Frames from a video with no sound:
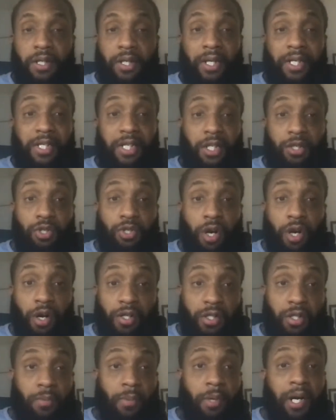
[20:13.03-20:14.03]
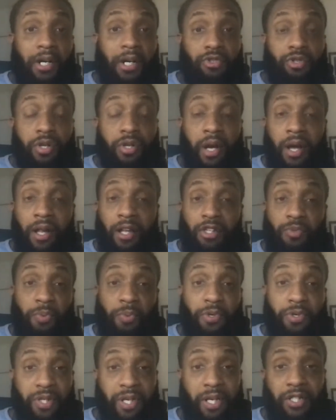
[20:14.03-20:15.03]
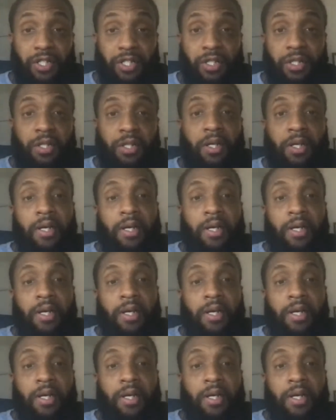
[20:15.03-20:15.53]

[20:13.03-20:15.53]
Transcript: and let's say you charge them $100 per session,